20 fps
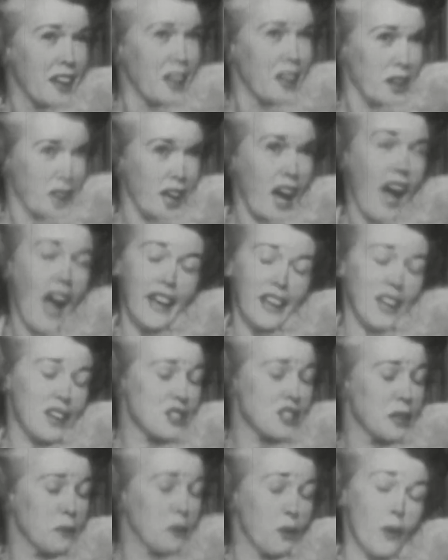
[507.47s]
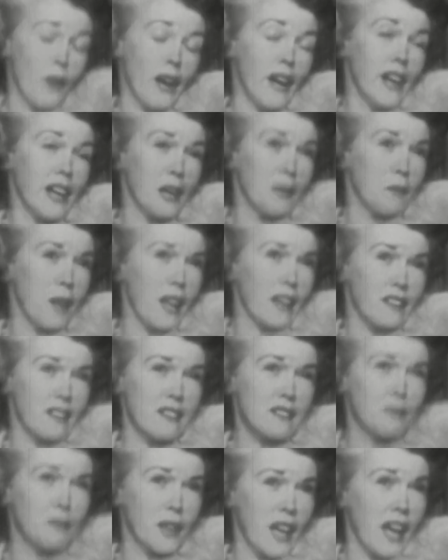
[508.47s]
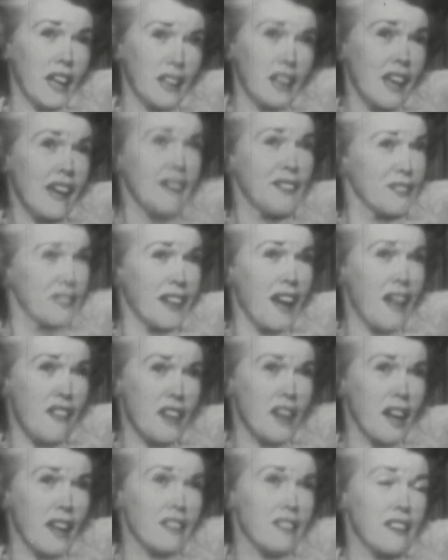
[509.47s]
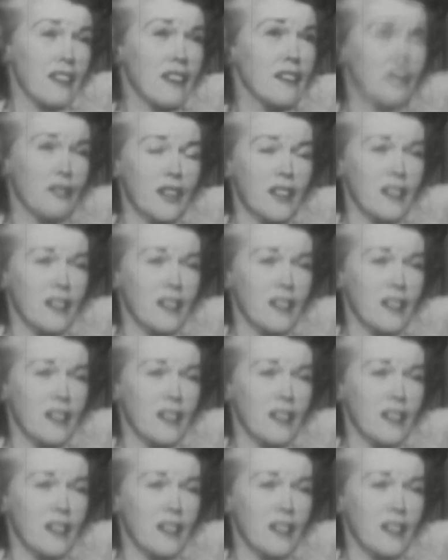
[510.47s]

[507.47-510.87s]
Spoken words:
I guess they were wearing them like this when I left, now that I think of it.